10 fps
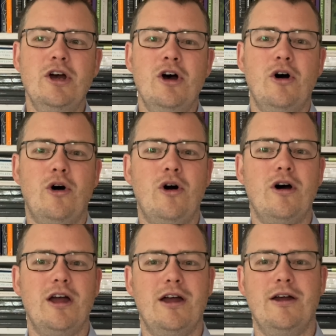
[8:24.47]

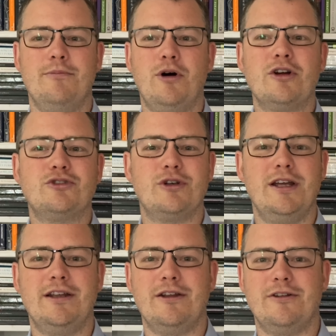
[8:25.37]
or a
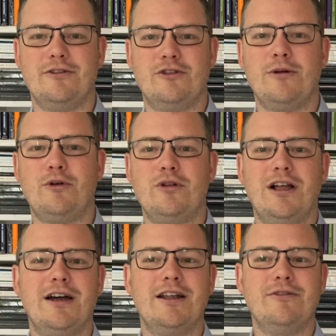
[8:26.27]
punctuated double
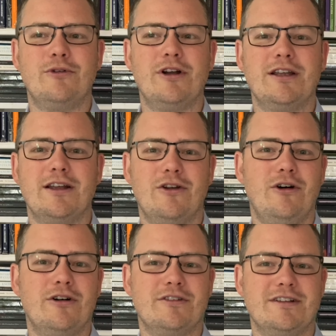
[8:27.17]
line running
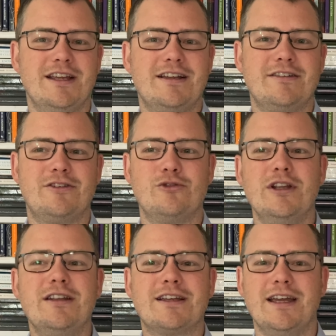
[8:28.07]
along the text to
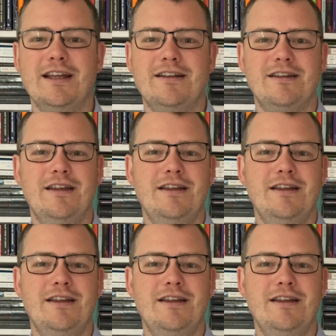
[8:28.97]
indicate